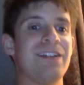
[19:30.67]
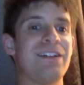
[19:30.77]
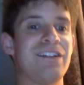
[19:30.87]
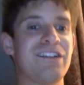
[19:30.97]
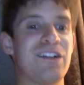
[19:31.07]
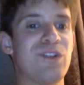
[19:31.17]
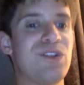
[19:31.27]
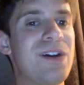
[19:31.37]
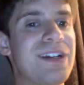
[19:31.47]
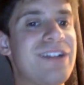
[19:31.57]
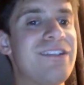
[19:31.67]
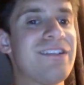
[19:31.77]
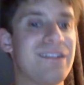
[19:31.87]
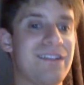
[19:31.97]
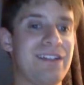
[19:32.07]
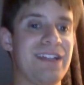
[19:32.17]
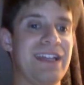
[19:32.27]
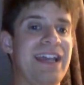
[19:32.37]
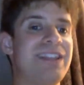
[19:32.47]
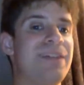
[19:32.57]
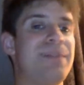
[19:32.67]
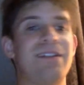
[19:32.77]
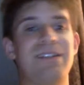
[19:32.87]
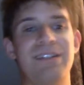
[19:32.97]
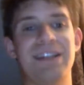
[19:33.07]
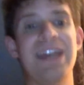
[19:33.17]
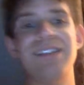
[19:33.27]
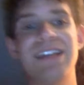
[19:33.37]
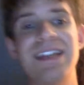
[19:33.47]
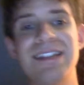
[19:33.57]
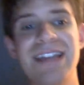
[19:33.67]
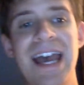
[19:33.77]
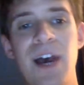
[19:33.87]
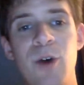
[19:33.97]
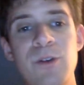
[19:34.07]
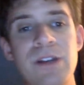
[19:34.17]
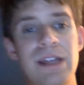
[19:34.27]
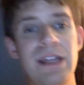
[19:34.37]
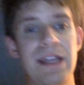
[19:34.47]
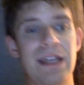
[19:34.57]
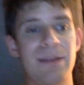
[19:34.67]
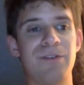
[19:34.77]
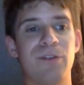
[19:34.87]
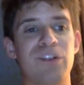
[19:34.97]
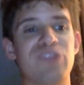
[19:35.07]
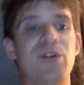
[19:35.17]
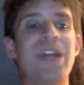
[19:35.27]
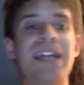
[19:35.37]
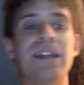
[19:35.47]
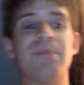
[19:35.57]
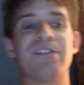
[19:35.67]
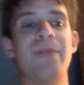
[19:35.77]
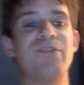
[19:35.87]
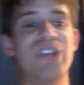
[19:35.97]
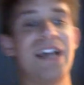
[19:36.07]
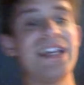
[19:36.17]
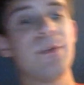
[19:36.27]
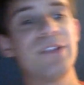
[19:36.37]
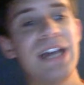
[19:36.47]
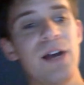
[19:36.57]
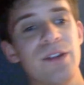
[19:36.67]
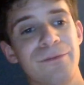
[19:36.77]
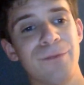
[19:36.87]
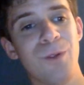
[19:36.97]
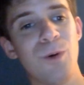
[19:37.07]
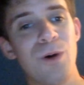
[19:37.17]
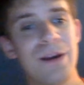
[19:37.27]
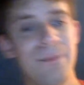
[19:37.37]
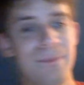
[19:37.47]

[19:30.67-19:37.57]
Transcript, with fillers: So Dawkins ended up getting taken down before Strowman ended up slamming Chad Gable down on the floor.